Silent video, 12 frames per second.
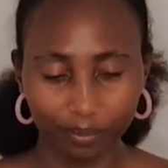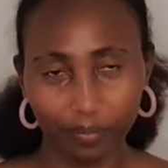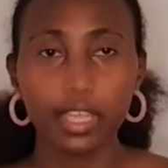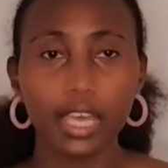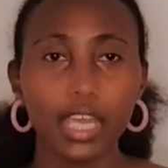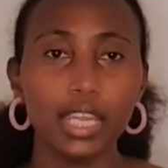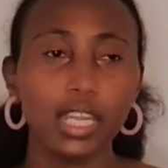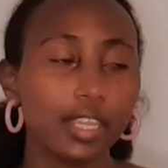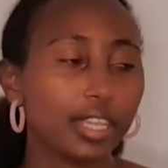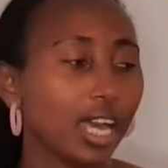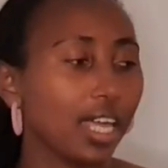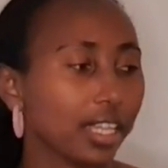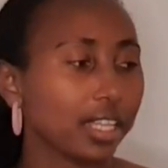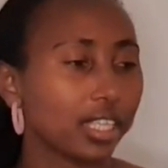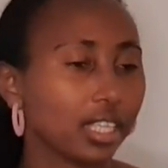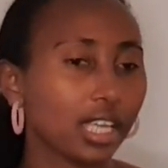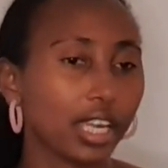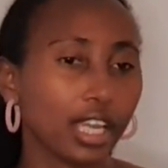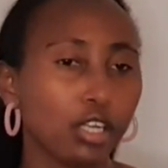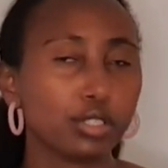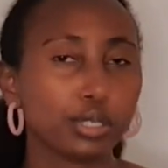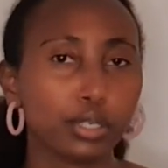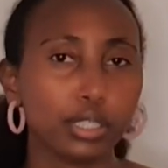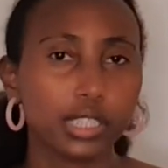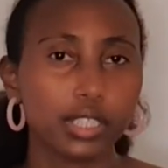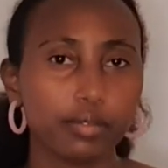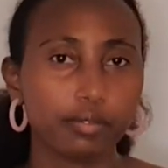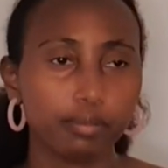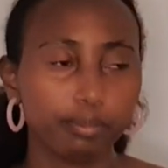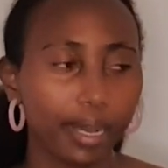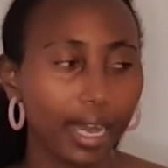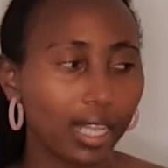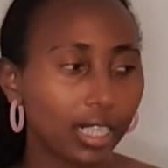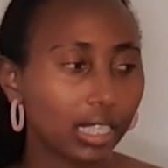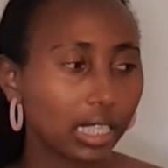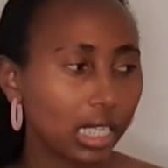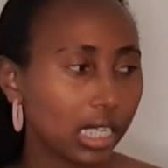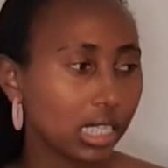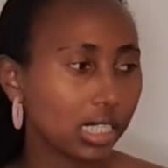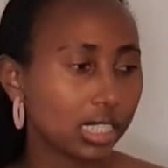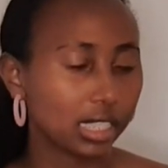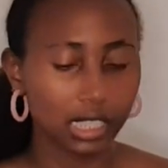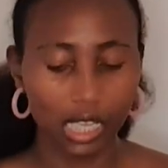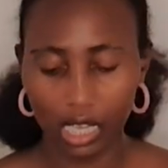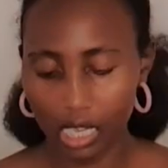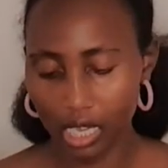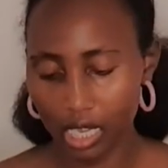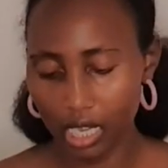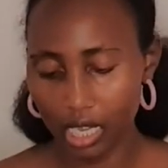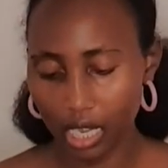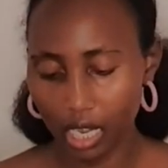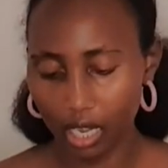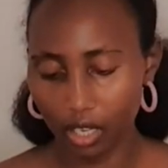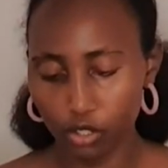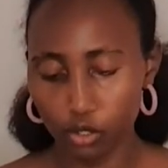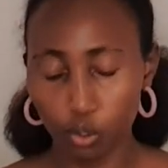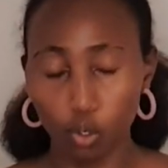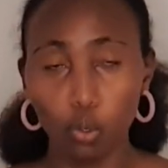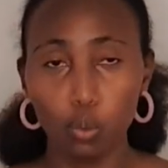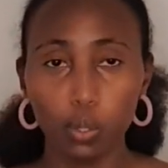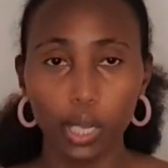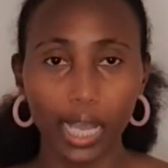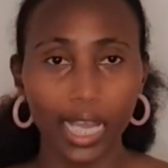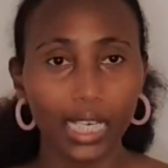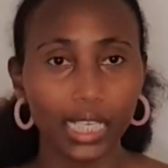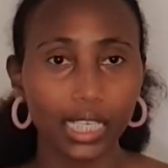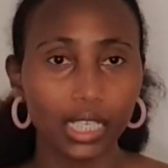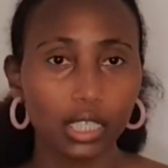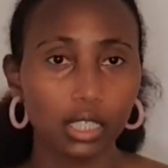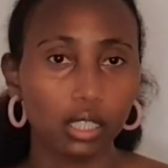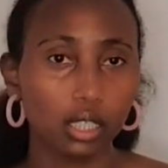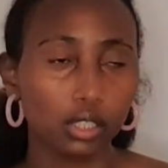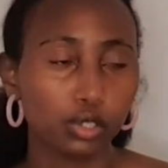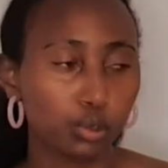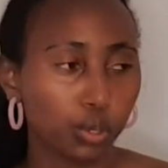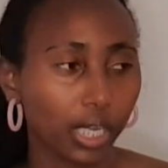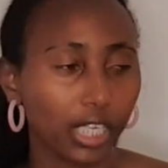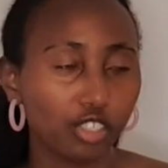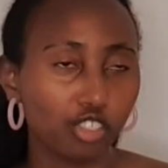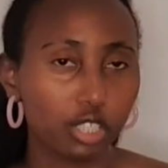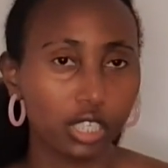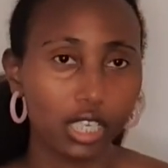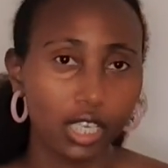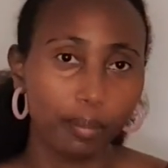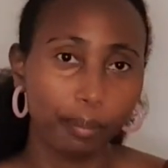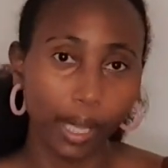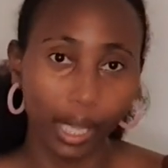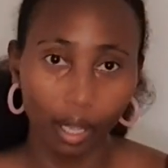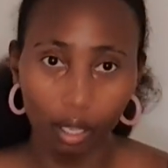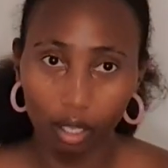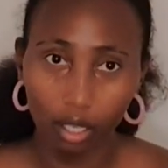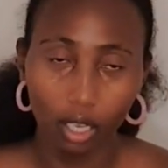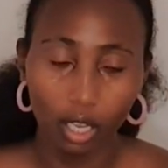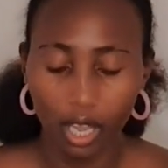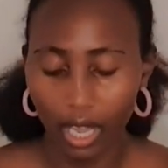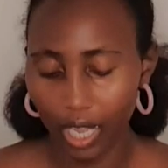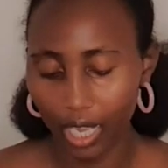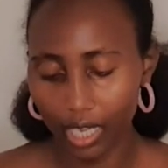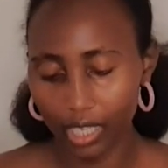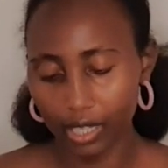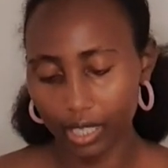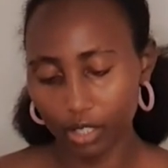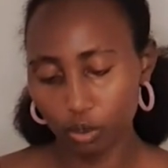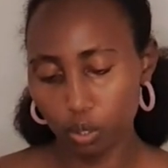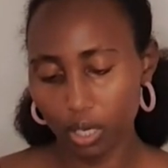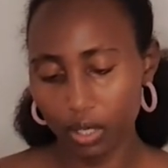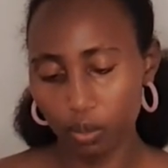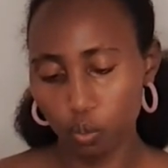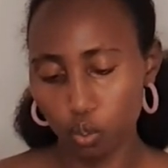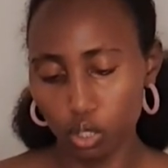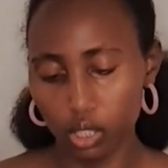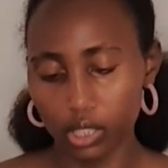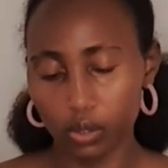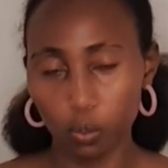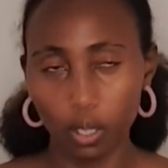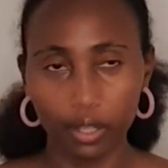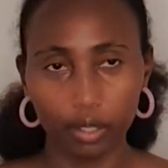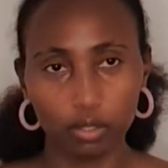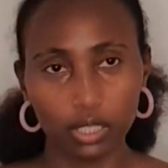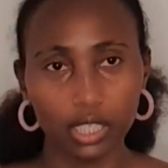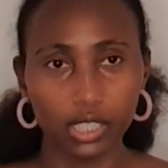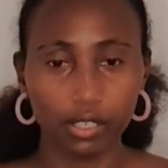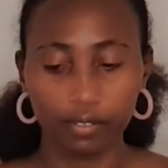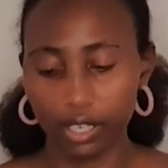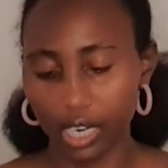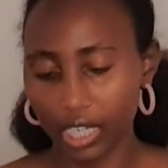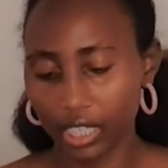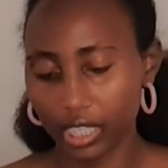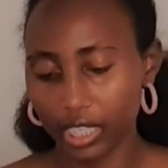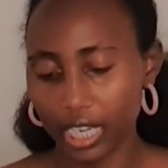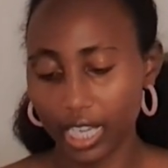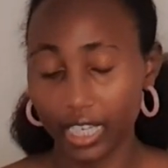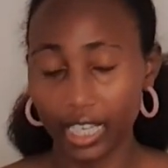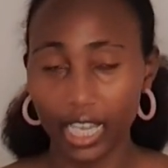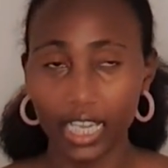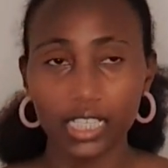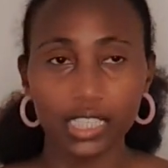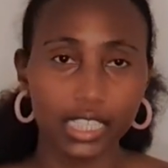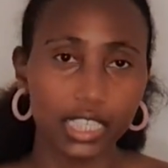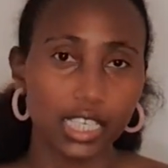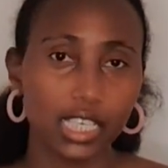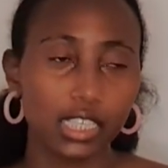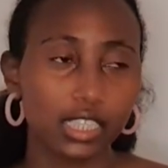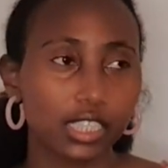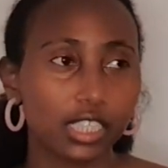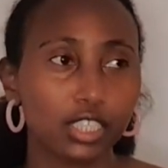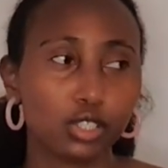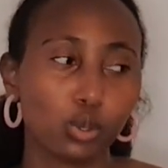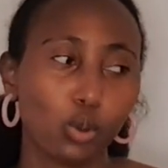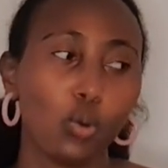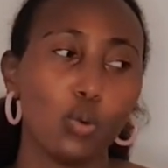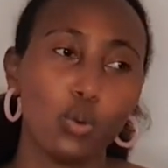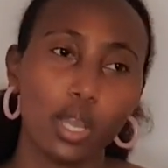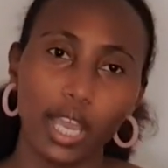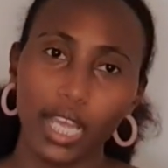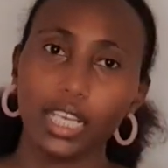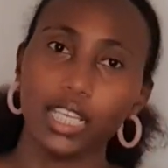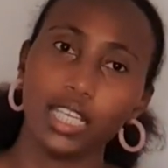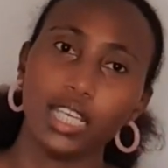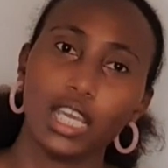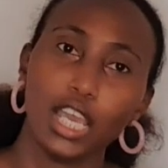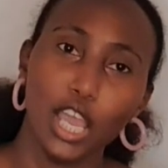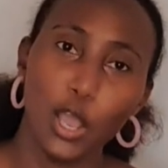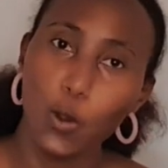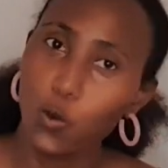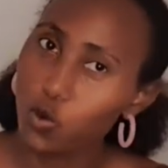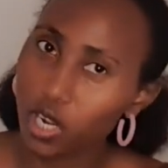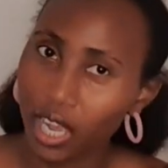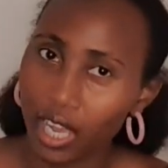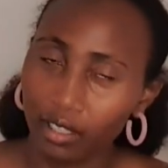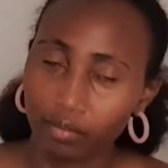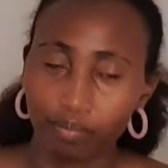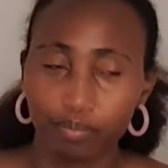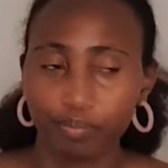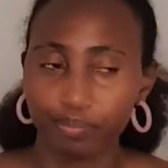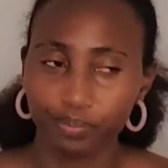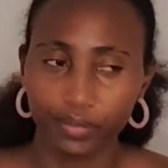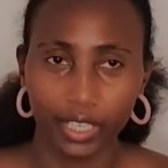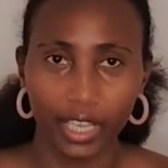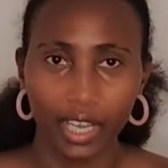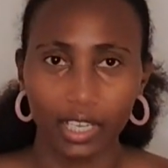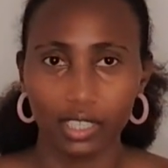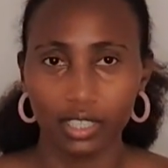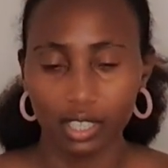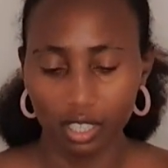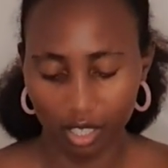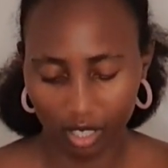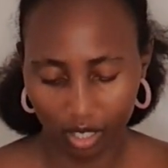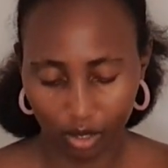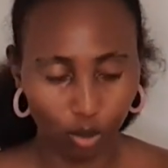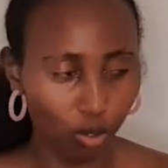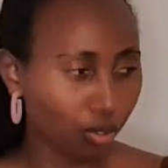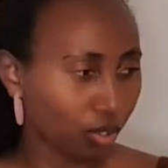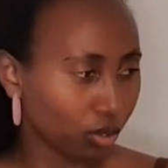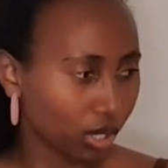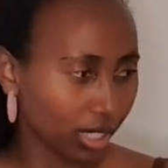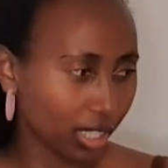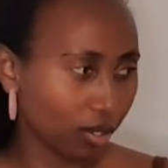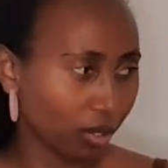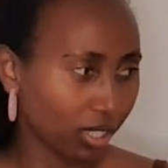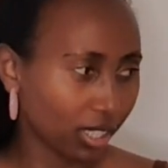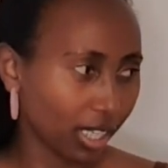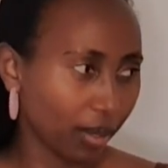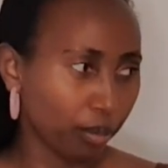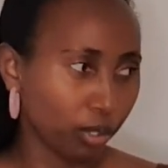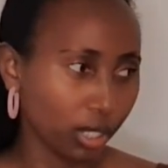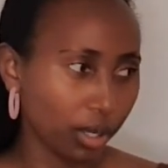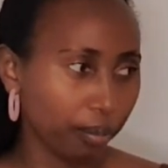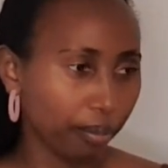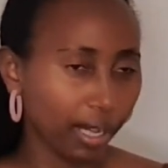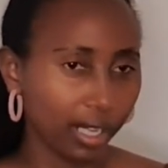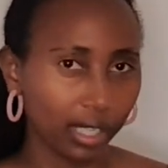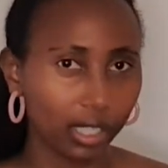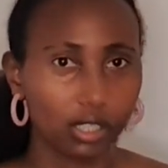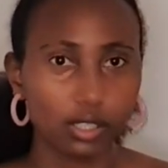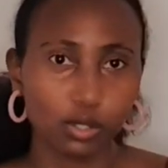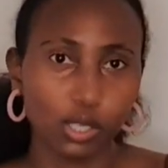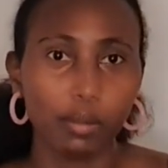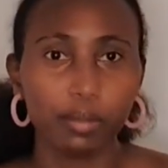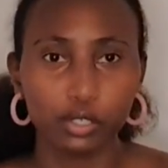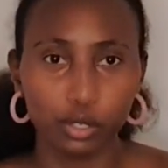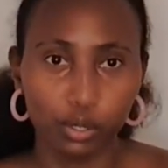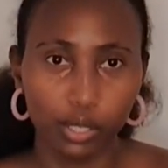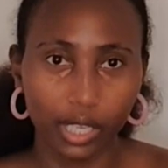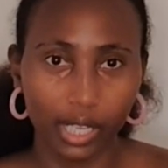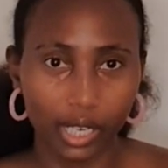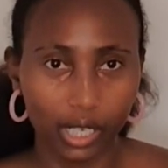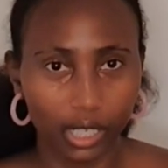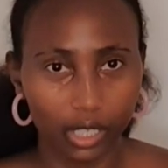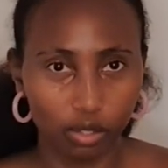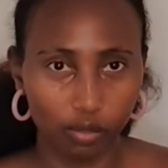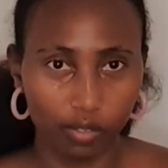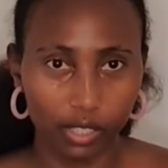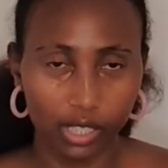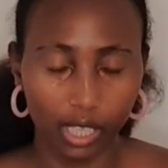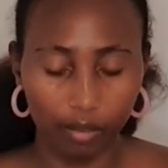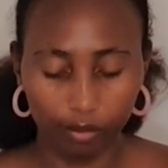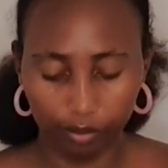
Then the other thing that I also got in bulk is the soko ugali 2 kg bale, and that one was 1,780. It's the soko ugali unga. Yeah, so those ones are the ones that I bought in bulk. So let me show you the rest of the stuff.